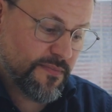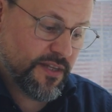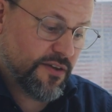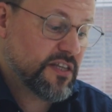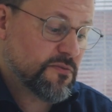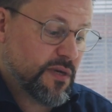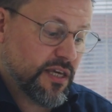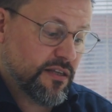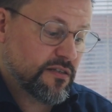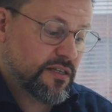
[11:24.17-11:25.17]
Now this
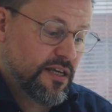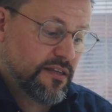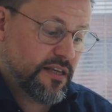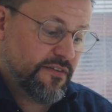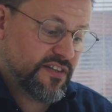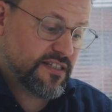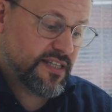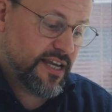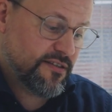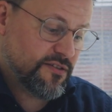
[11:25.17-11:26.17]
means that if it's
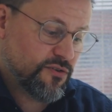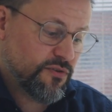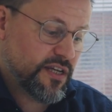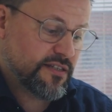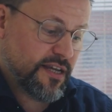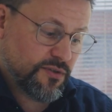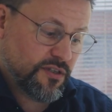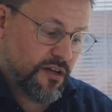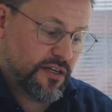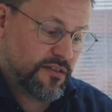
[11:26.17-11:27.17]
10 degrees
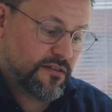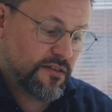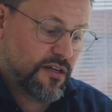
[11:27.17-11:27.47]
outside,